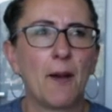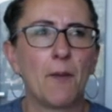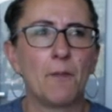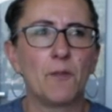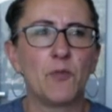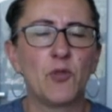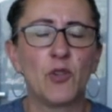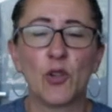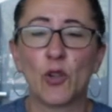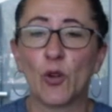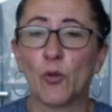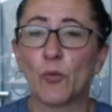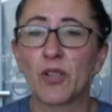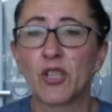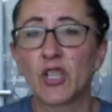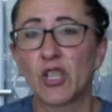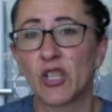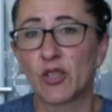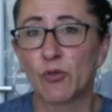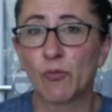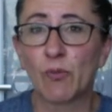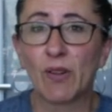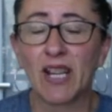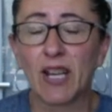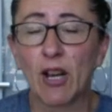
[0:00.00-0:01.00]
which
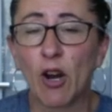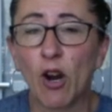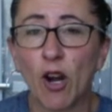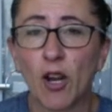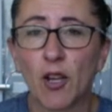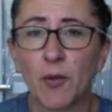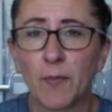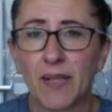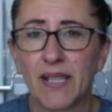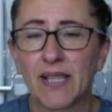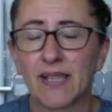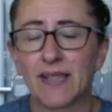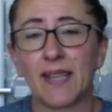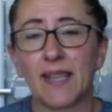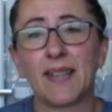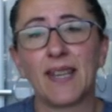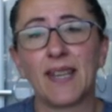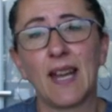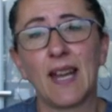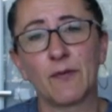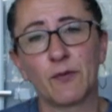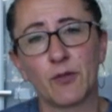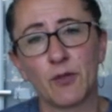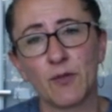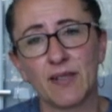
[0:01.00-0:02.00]
is really hard because then they
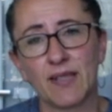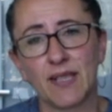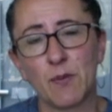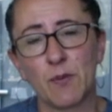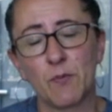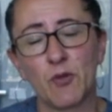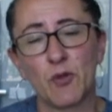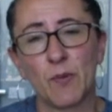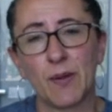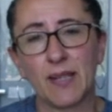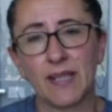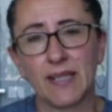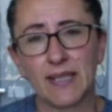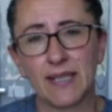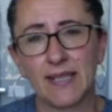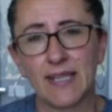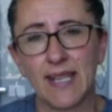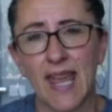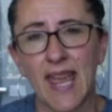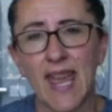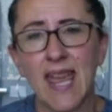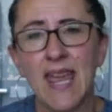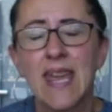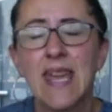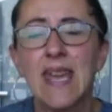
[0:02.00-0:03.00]
have to sleep during the
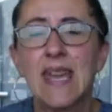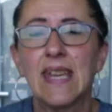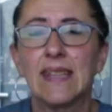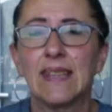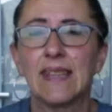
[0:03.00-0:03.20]
day,